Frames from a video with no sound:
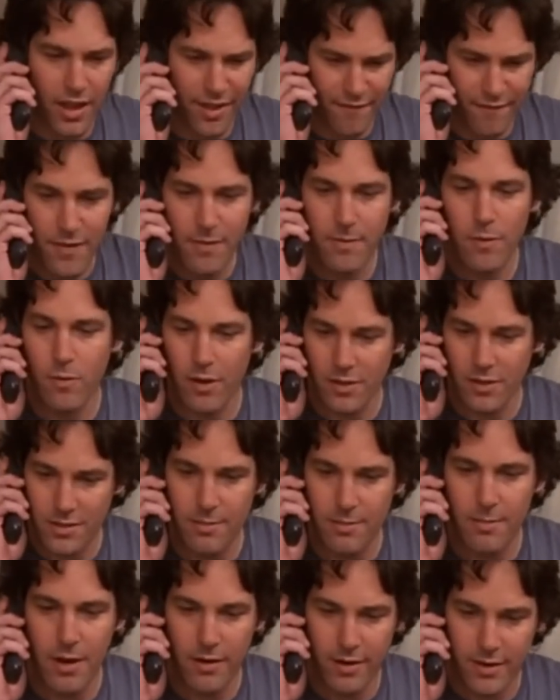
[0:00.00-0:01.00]
If Phoebe
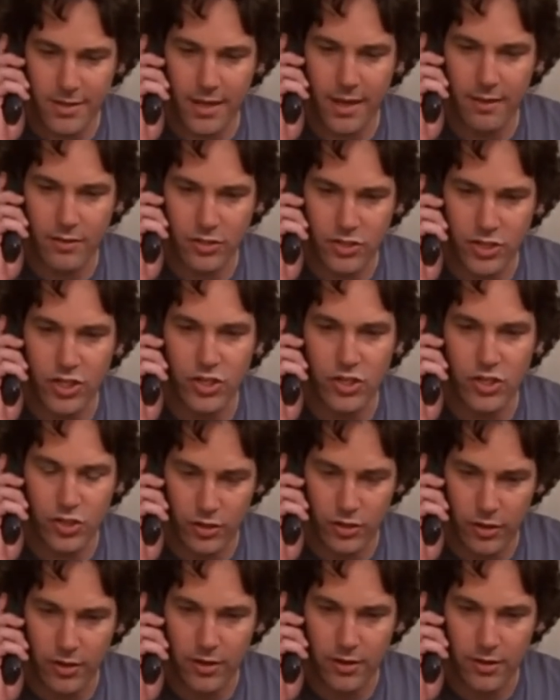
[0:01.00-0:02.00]
wants to marry David, she
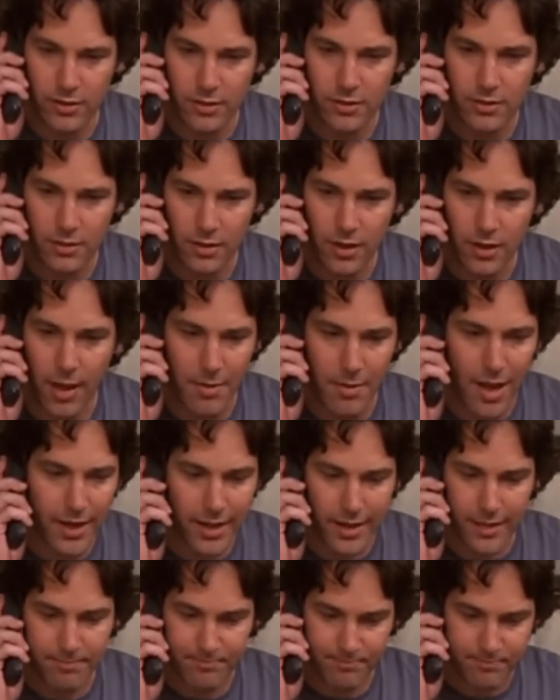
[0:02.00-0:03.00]
should. I'm
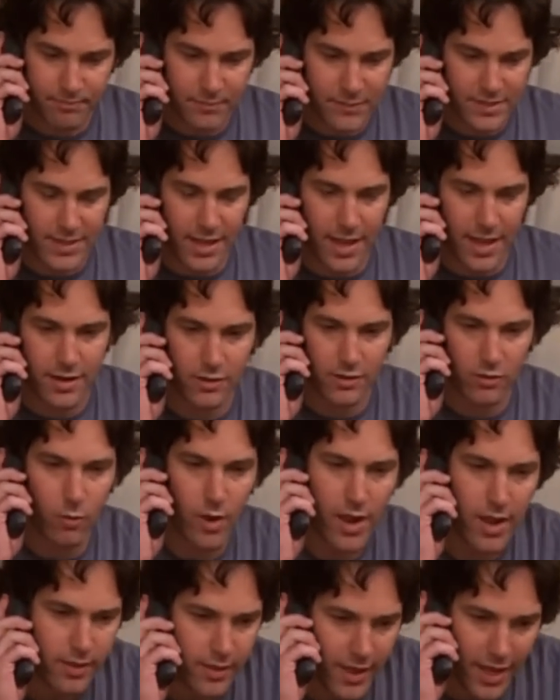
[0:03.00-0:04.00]
not gonna stand in the
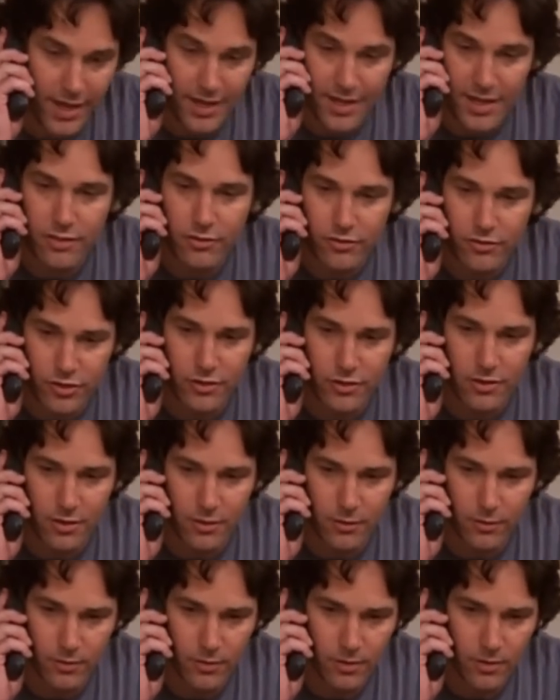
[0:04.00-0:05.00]
way of that. Neither should
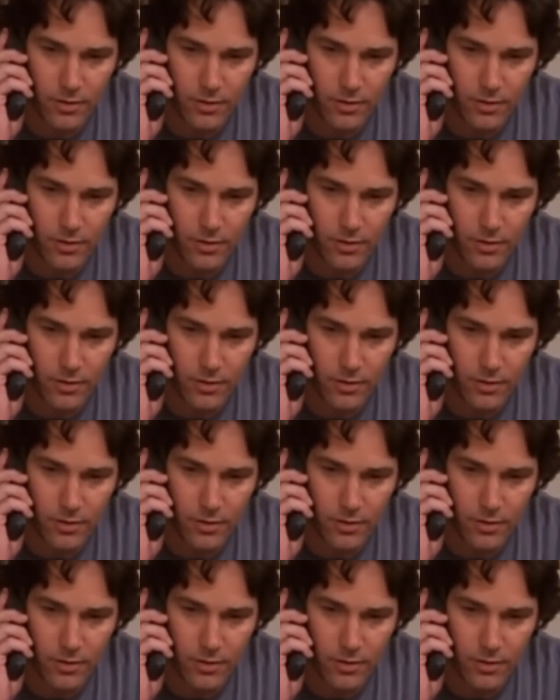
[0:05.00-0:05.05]
you.